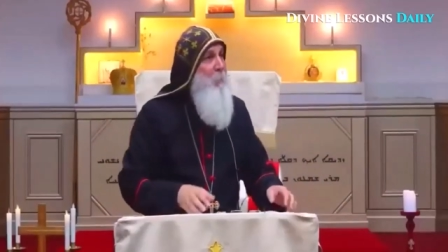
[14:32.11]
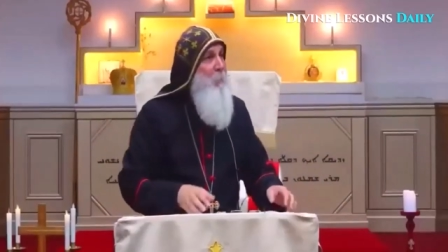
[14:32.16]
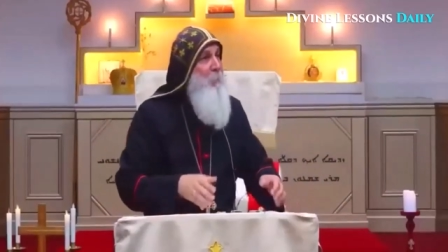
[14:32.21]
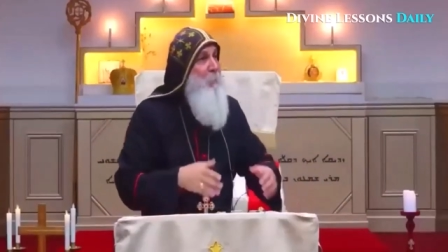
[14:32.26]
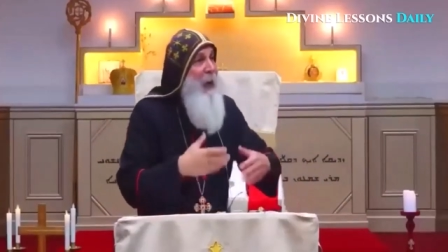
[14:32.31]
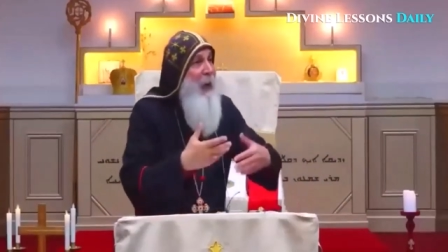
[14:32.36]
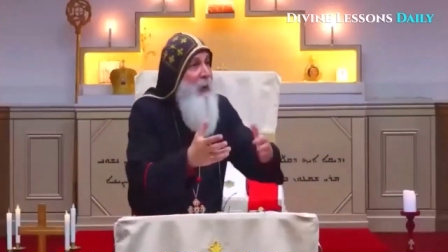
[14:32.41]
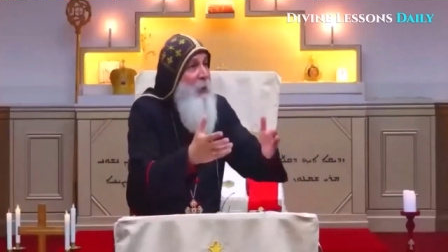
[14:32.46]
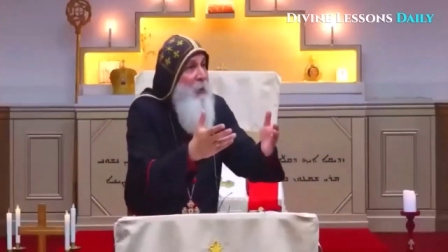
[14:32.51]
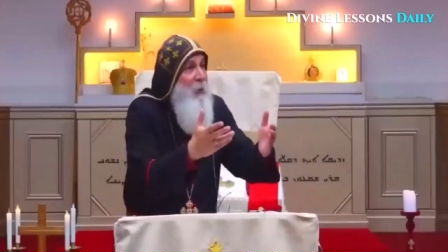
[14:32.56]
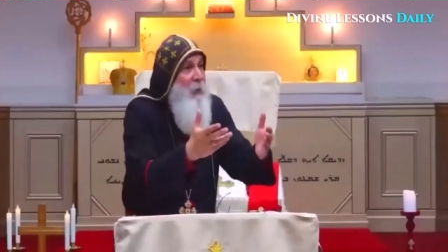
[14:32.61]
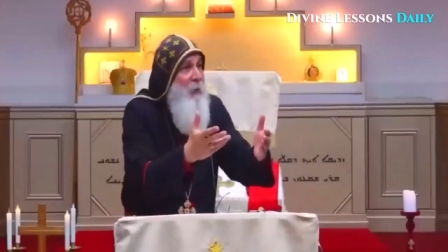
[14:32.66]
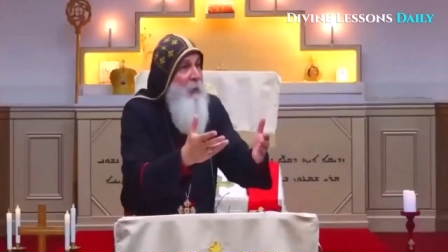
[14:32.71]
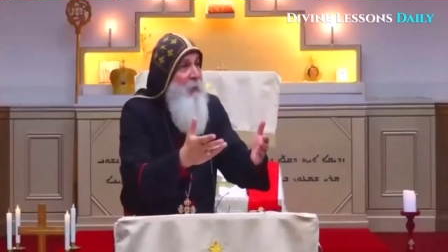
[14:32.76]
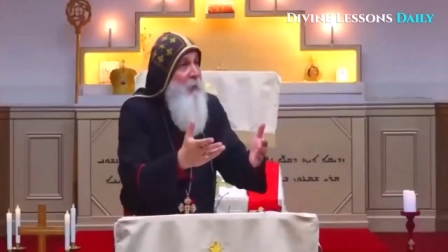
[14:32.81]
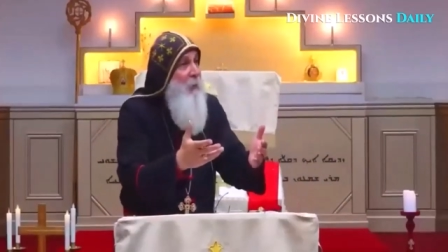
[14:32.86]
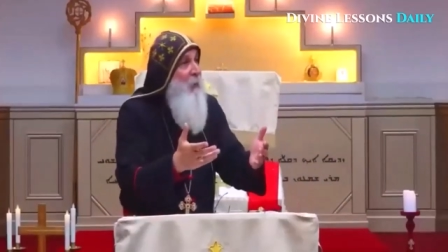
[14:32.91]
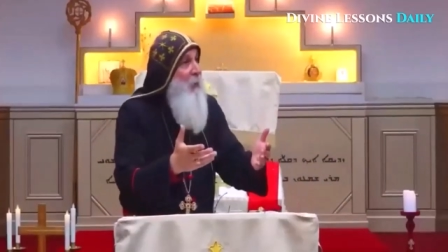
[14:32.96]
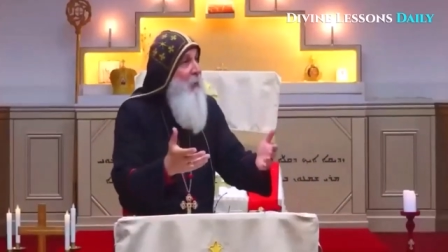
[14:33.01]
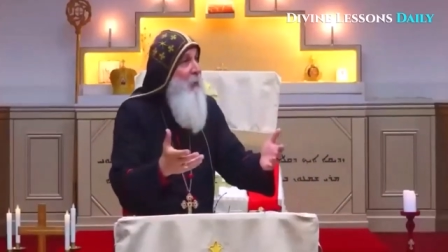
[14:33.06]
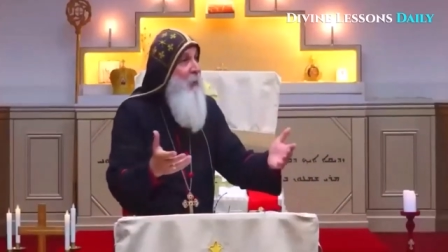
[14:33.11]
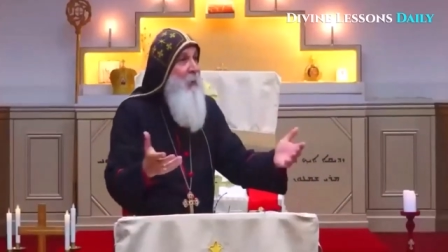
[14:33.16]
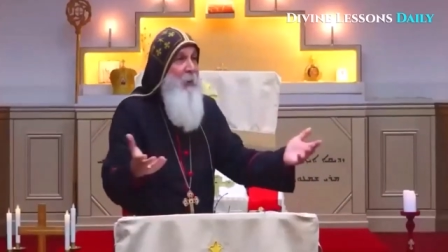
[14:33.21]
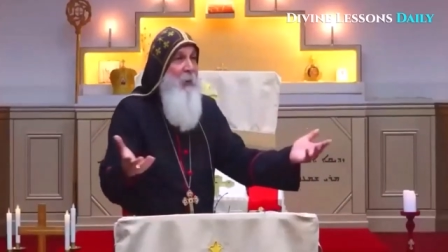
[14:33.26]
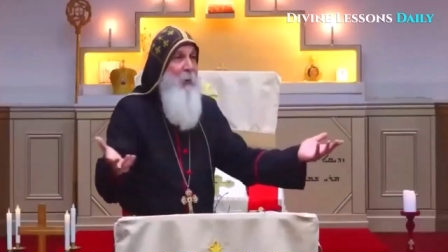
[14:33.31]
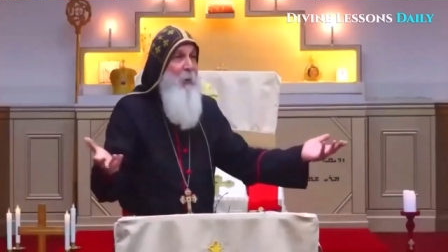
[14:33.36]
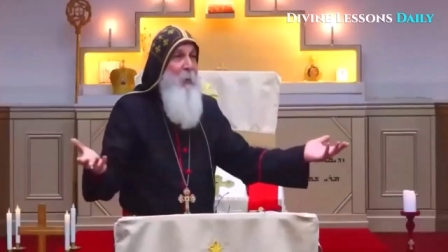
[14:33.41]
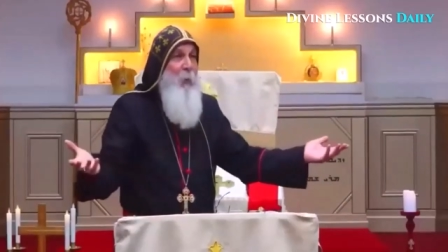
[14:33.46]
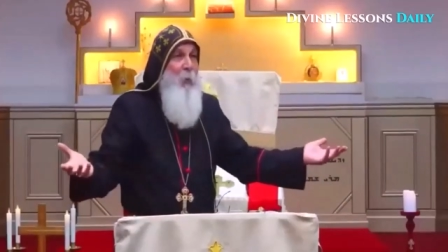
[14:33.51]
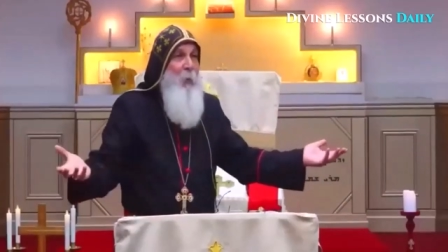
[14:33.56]
But
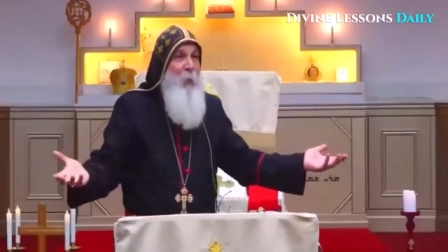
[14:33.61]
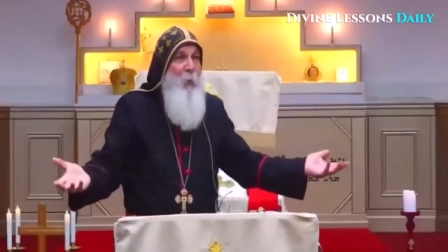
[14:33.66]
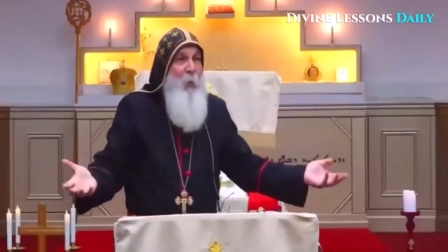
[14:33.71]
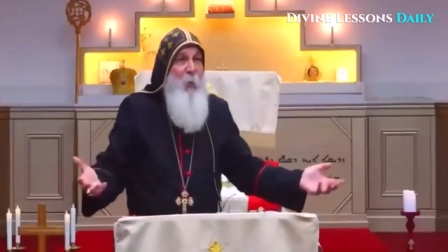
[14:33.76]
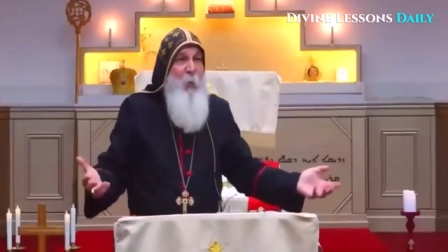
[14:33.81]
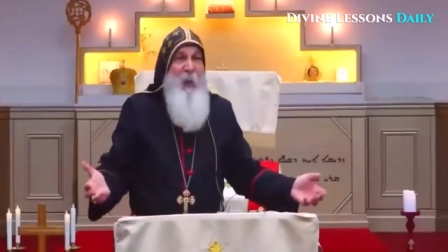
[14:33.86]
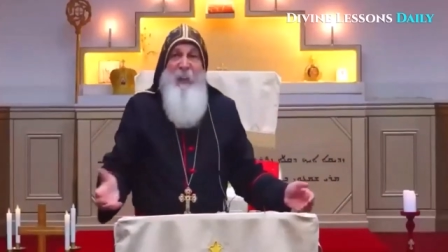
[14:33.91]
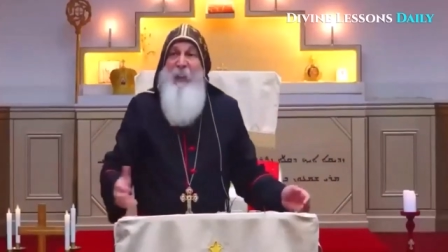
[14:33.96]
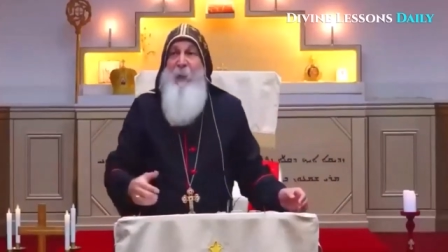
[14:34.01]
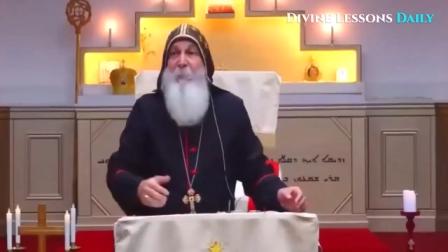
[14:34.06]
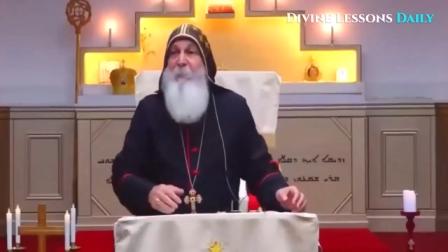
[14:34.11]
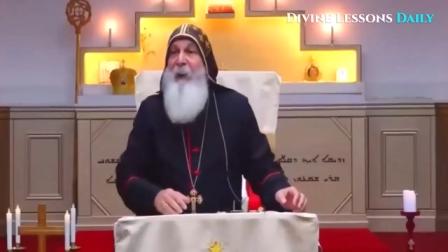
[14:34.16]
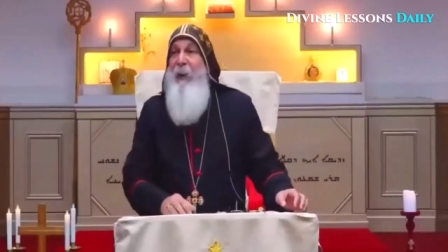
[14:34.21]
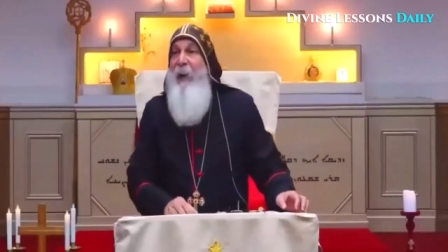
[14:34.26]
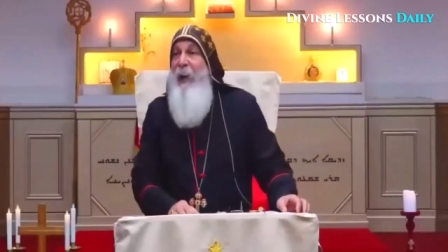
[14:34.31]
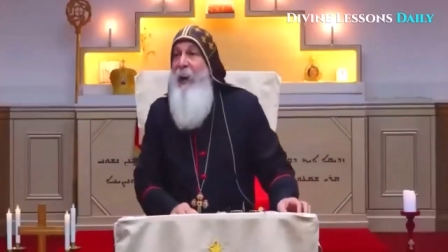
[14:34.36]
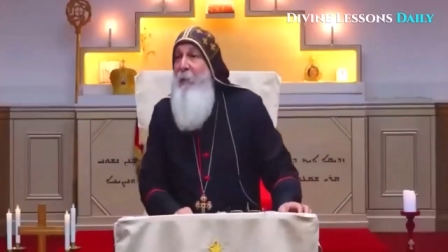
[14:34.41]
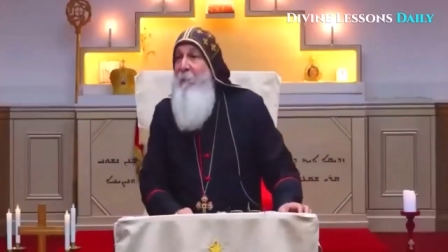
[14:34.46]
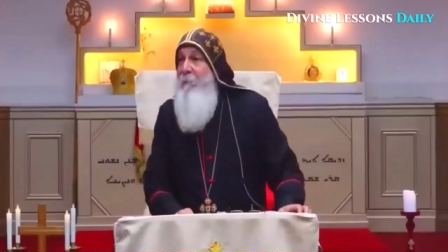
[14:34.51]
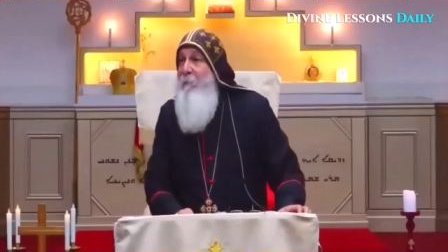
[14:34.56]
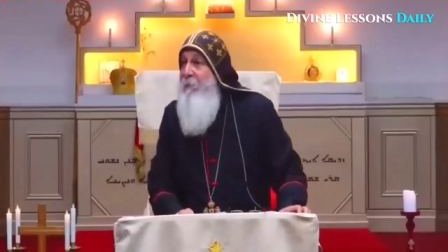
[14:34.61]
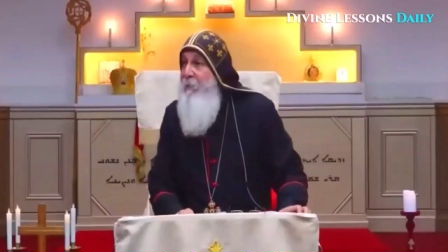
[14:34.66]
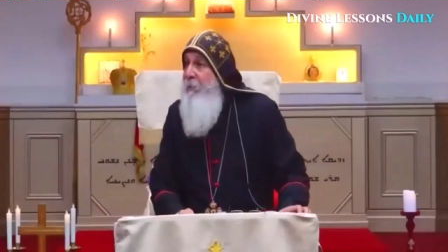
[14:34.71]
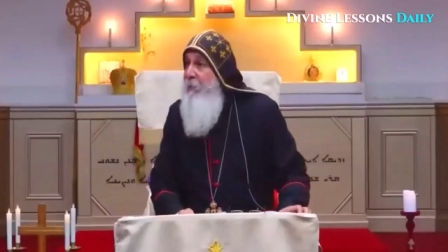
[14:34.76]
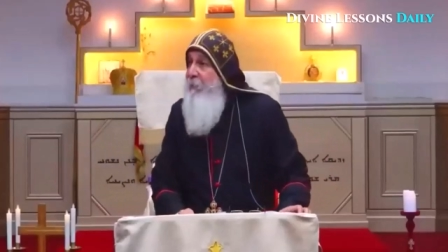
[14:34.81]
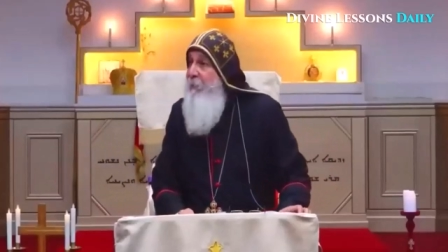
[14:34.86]
we didn't believe.